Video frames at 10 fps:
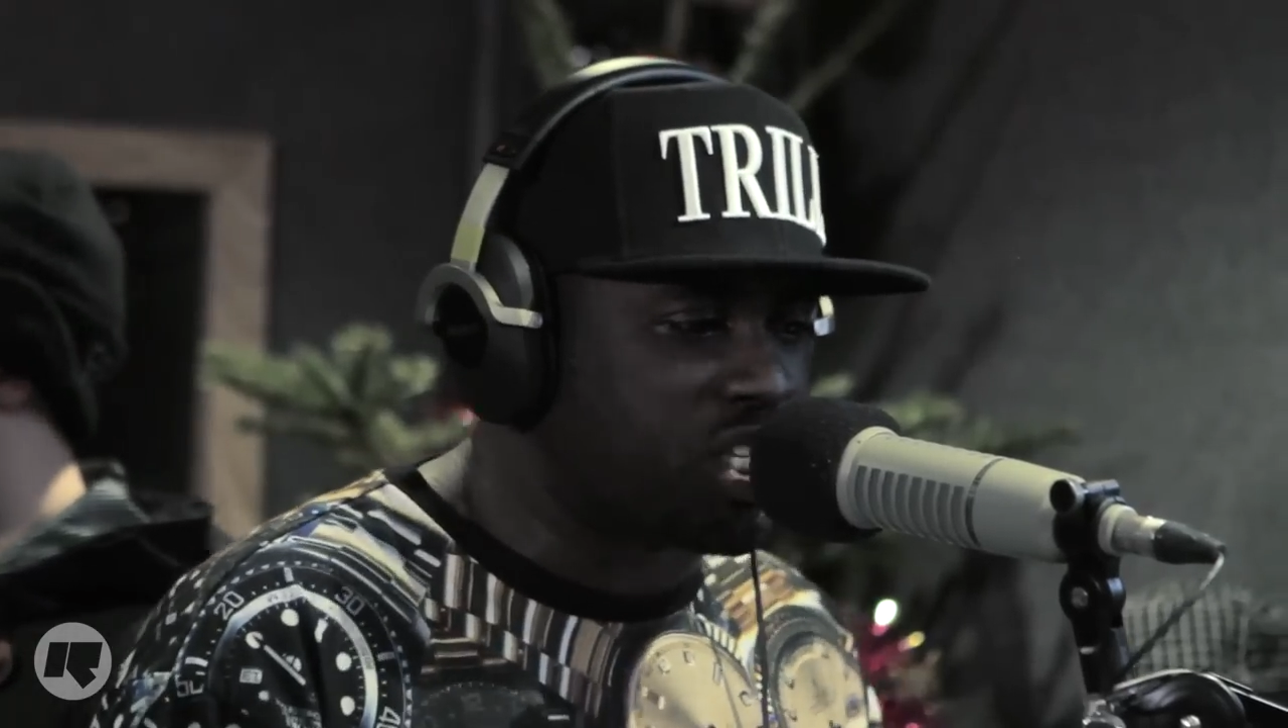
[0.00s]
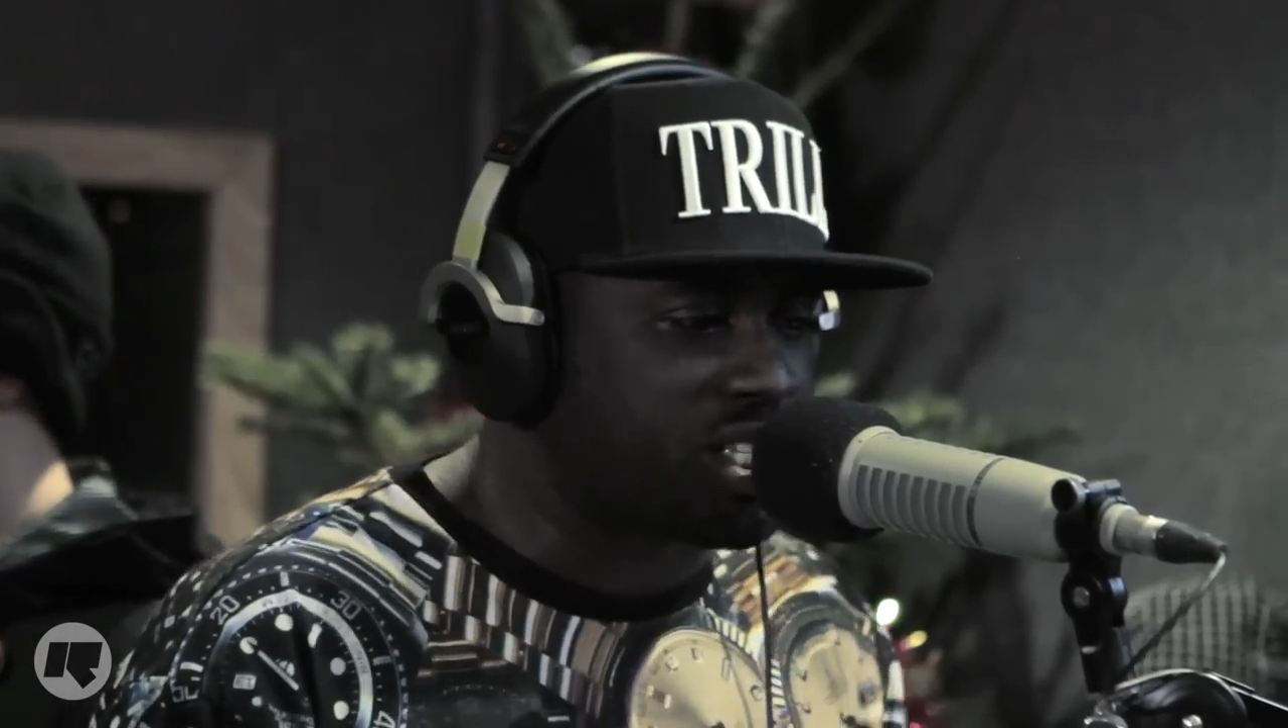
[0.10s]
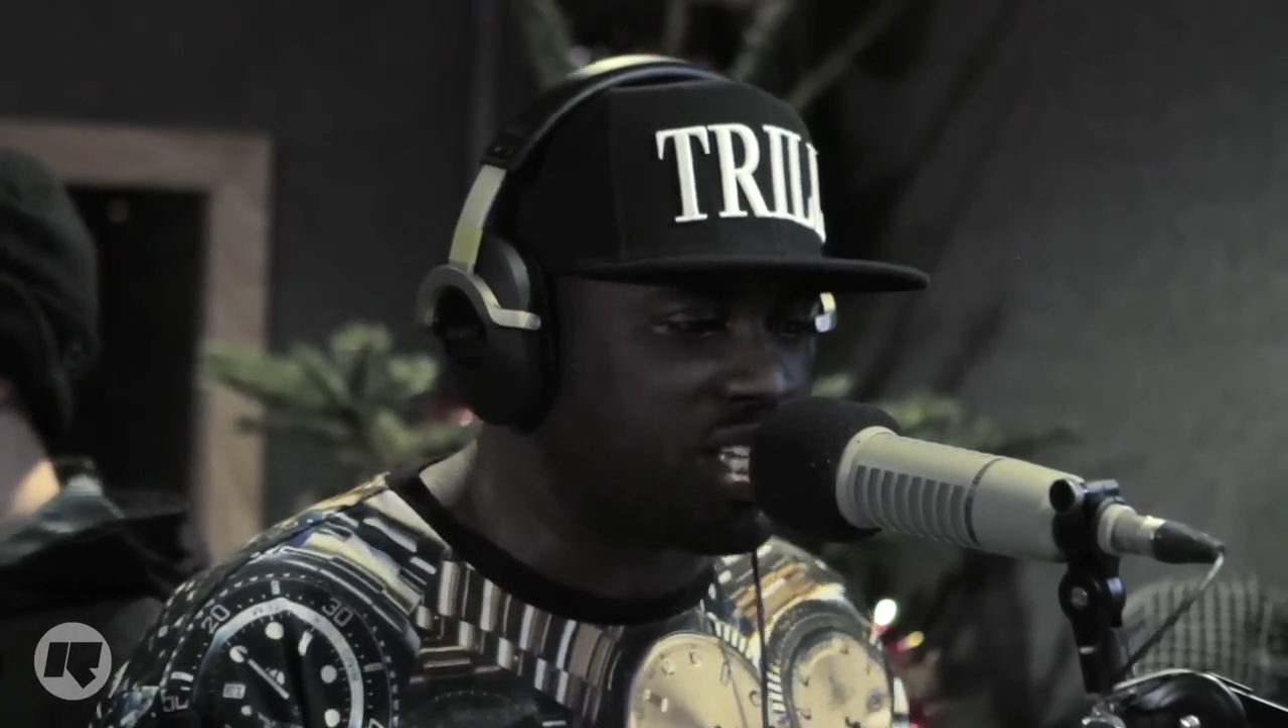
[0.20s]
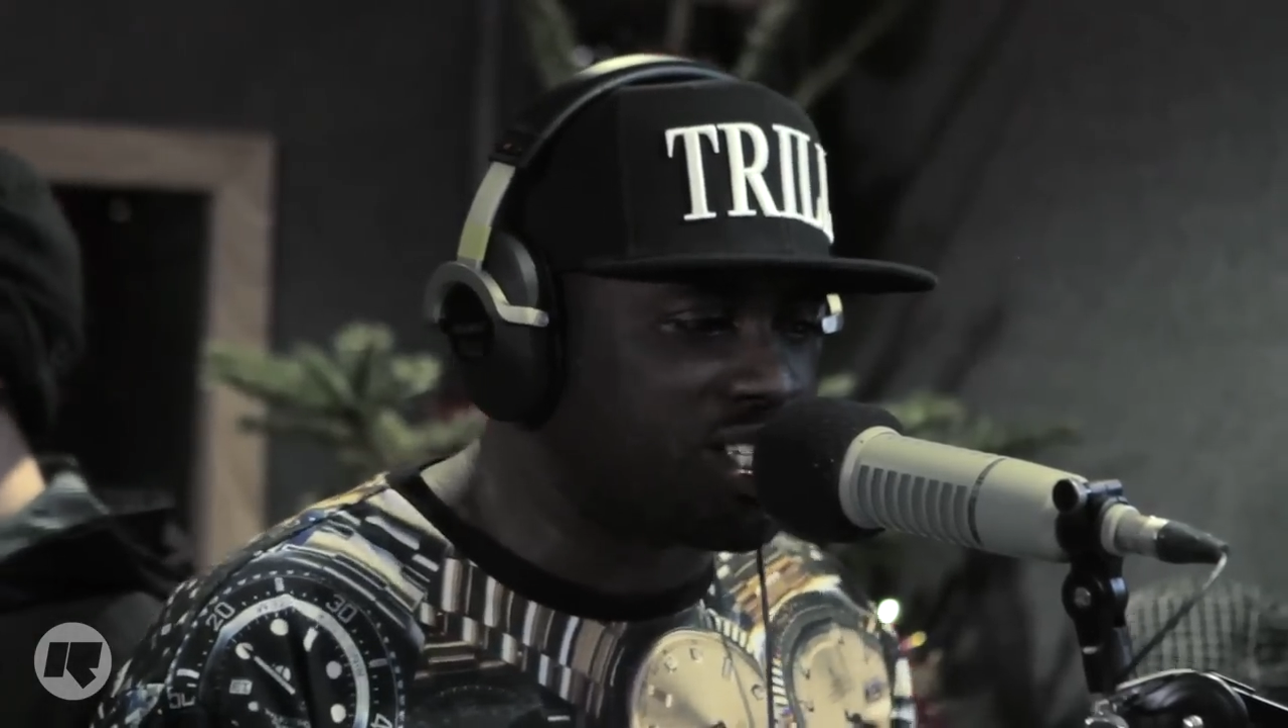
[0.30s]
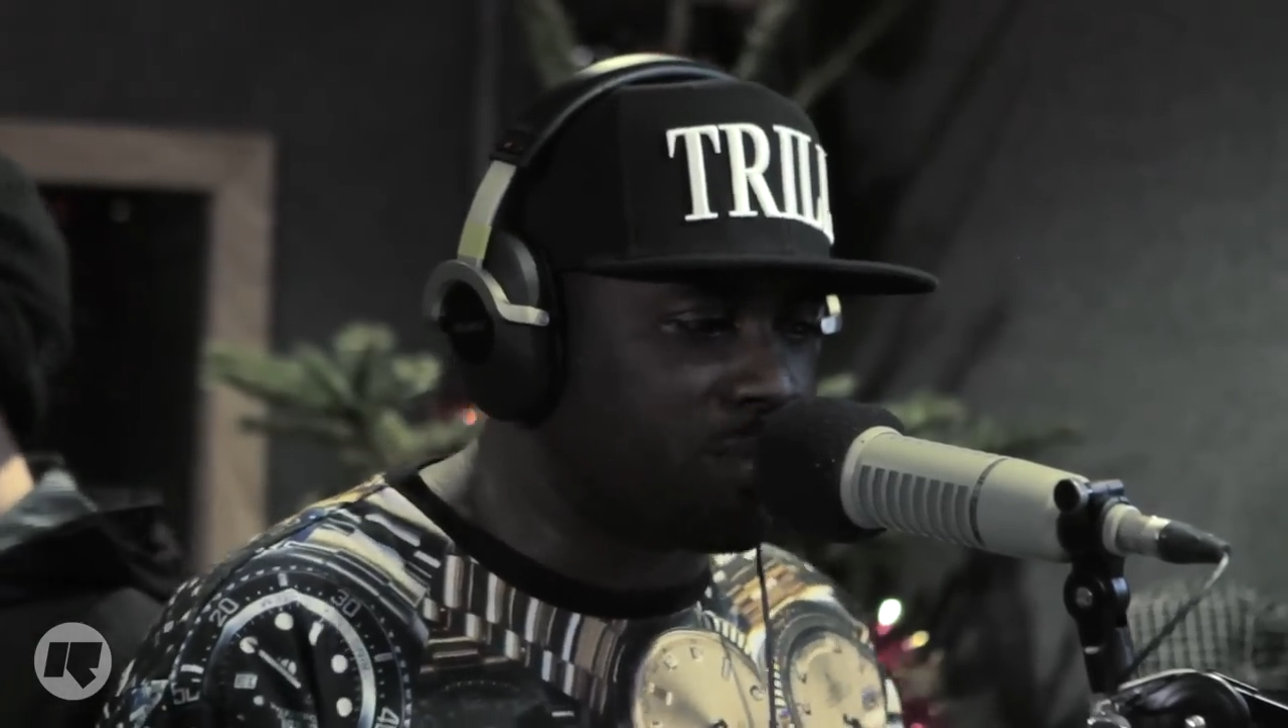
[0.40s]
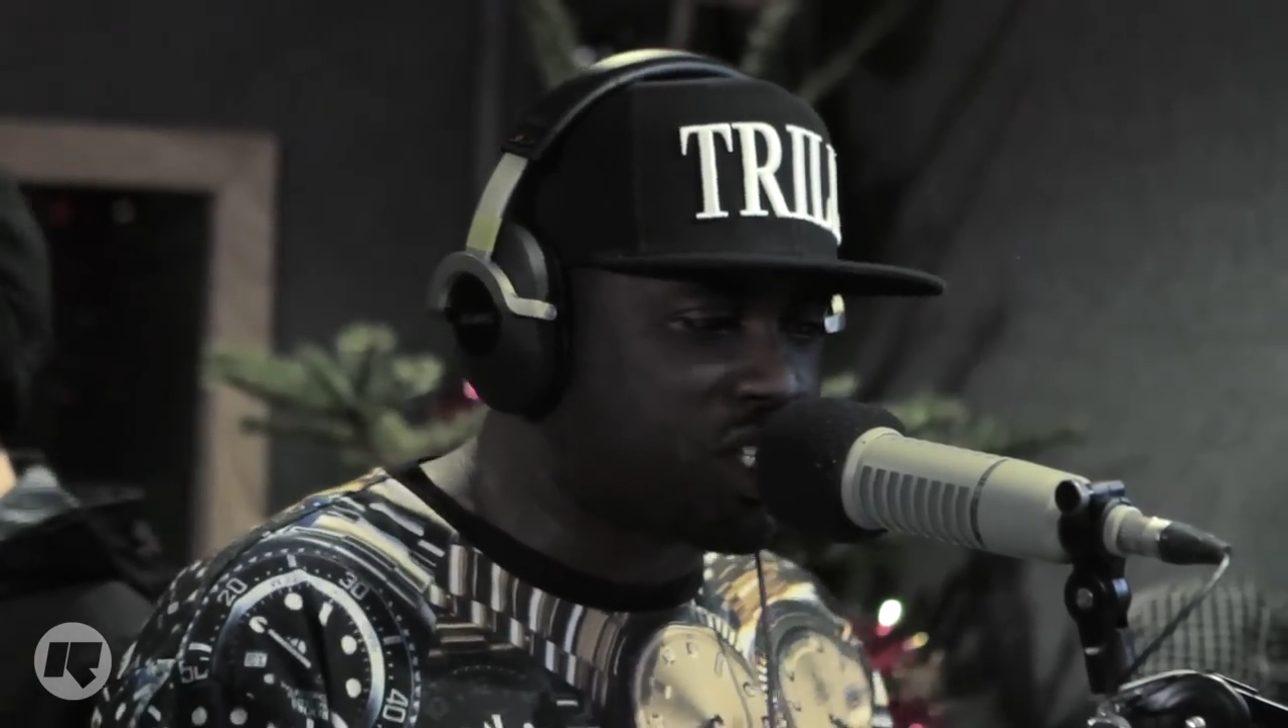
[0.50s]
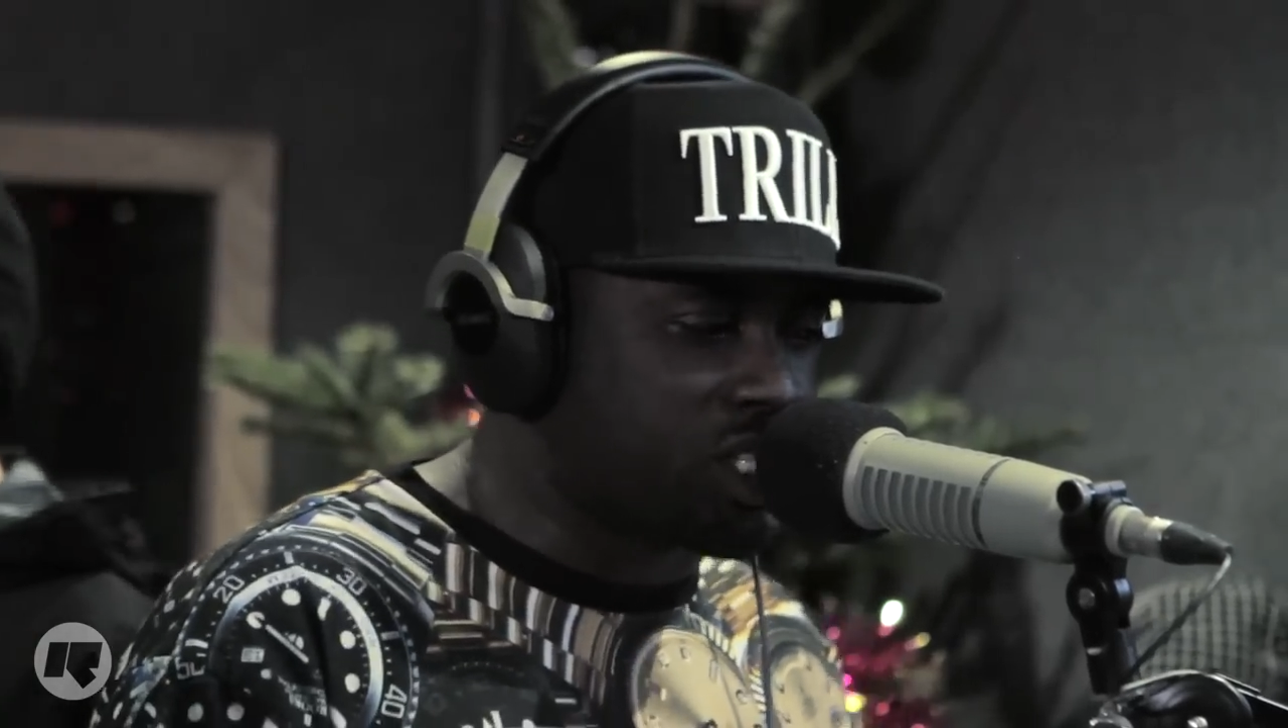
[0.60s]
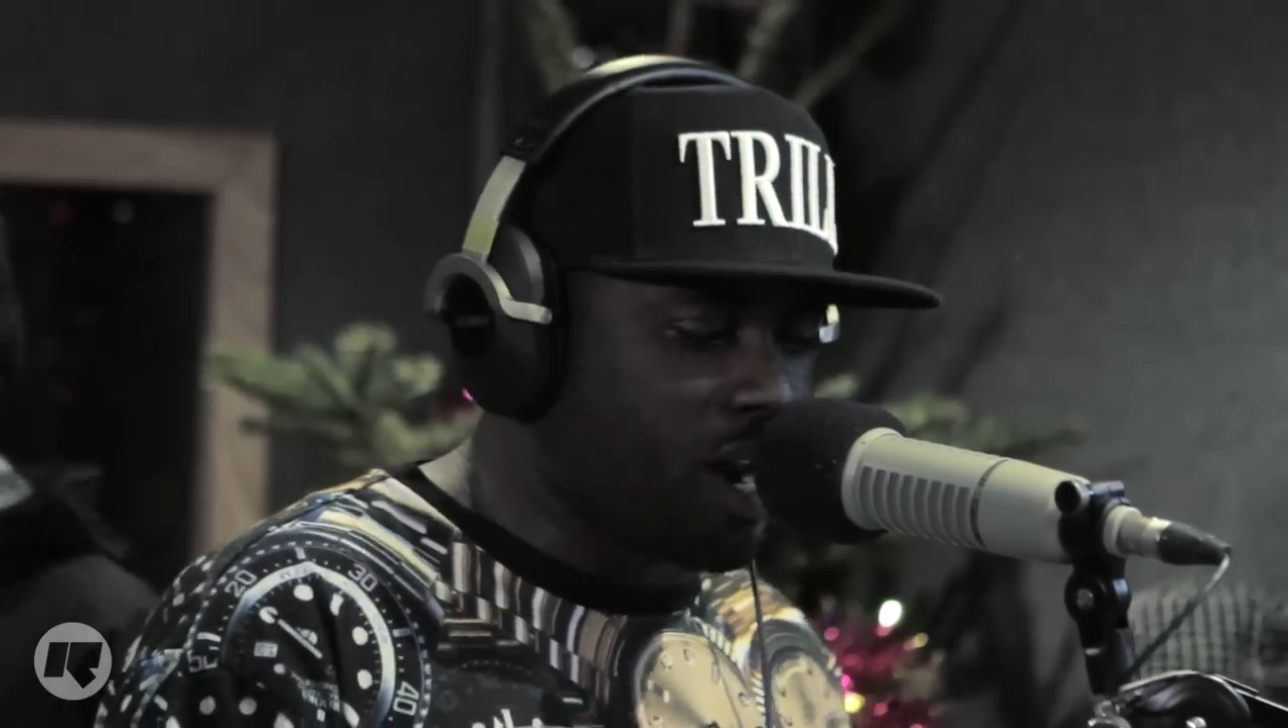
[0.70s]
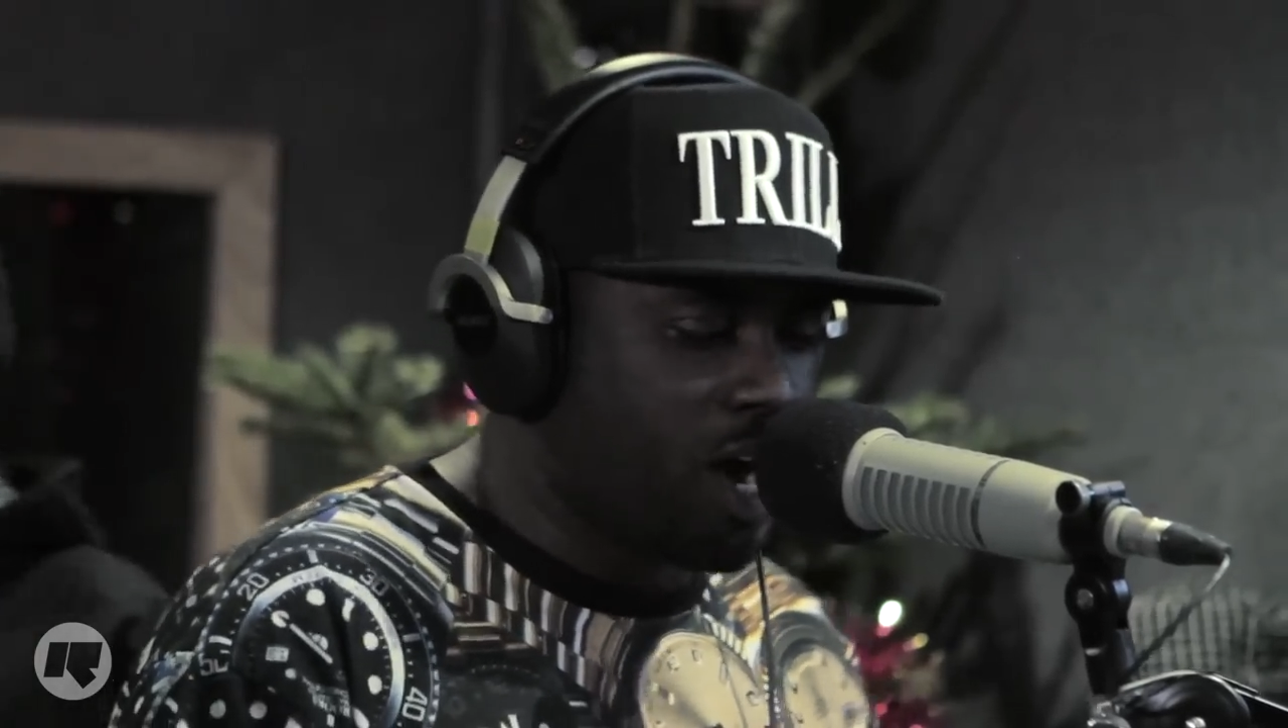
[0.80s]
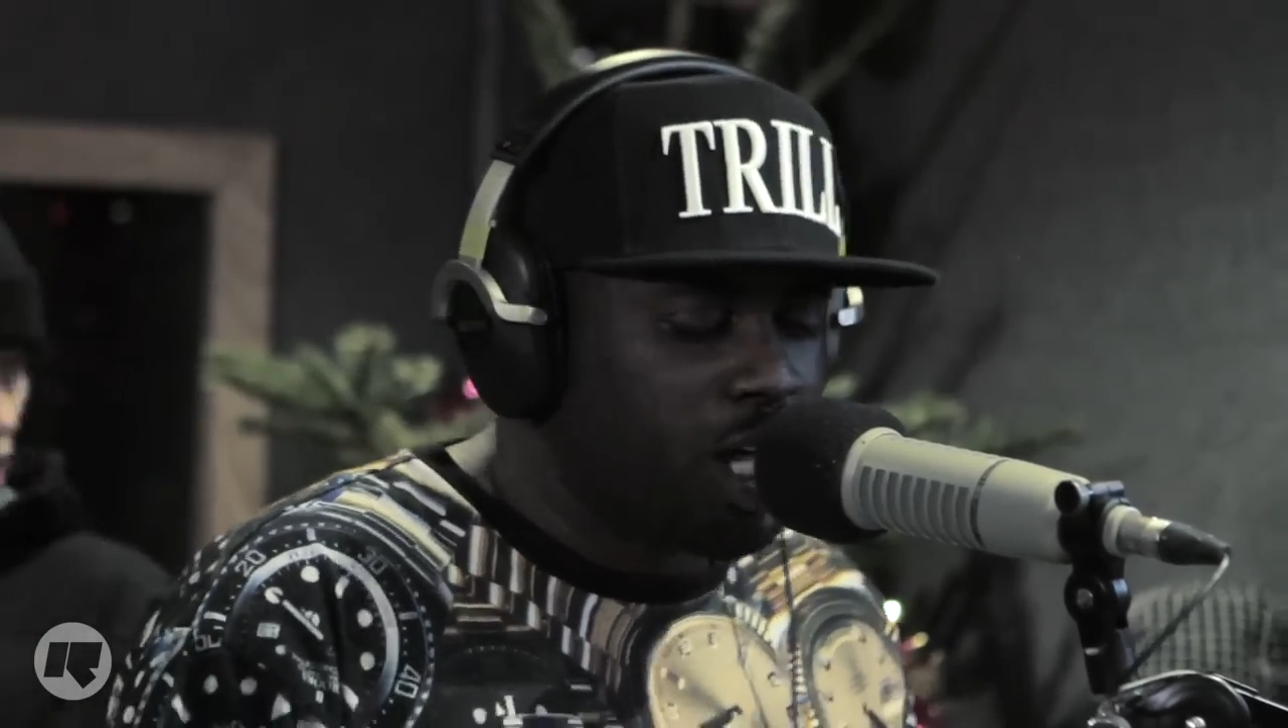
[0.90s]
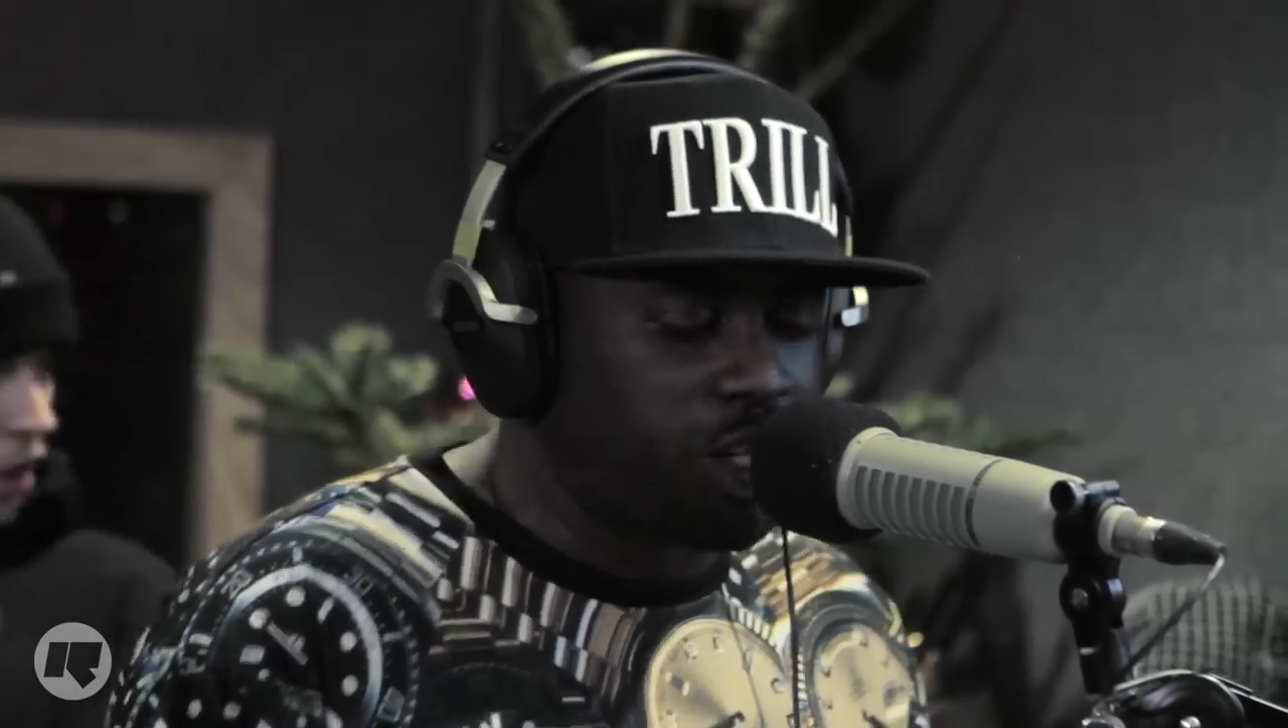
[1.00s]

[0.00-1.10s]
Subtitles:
6 things in my stunner.